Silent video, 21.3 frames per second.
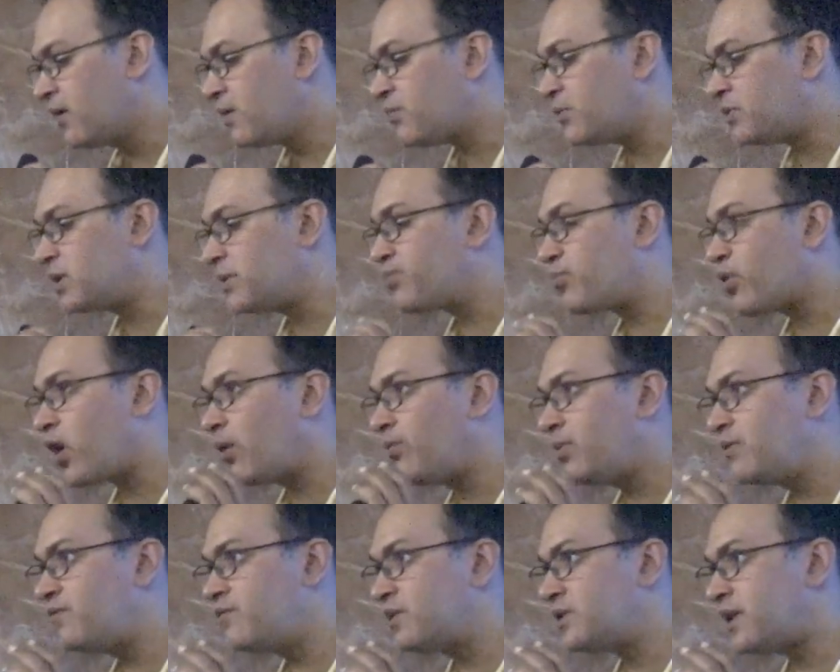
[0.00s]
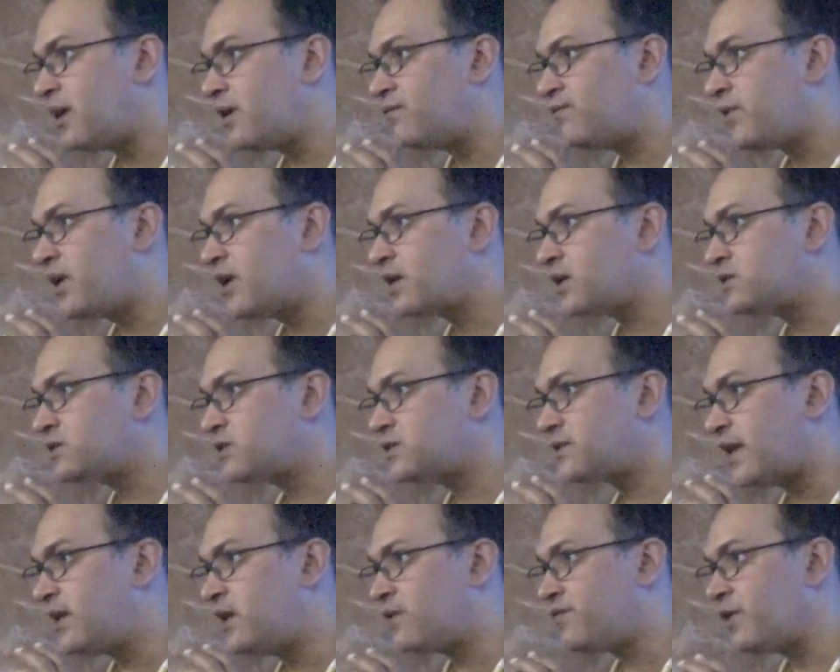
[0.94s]
But the problem with MVAC is the
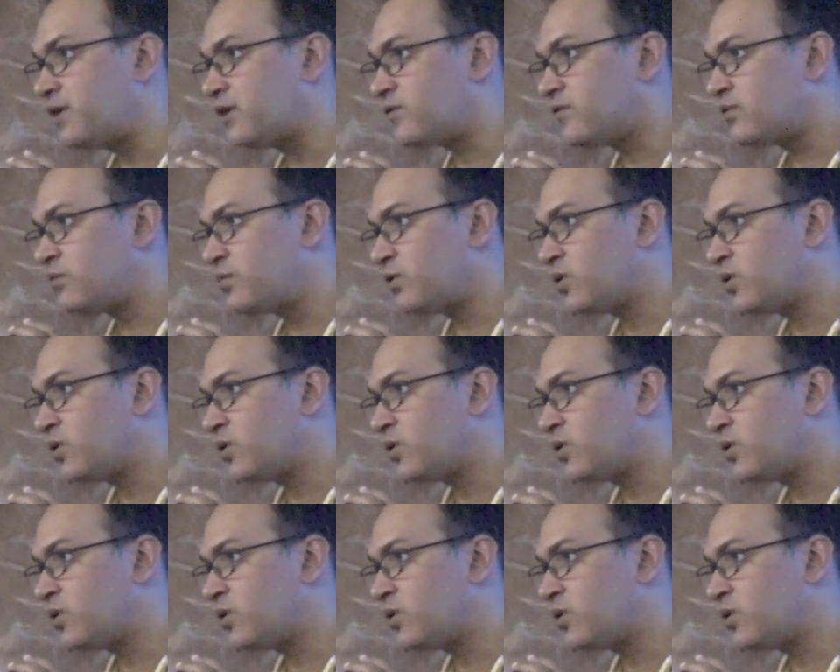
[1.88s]
side effects,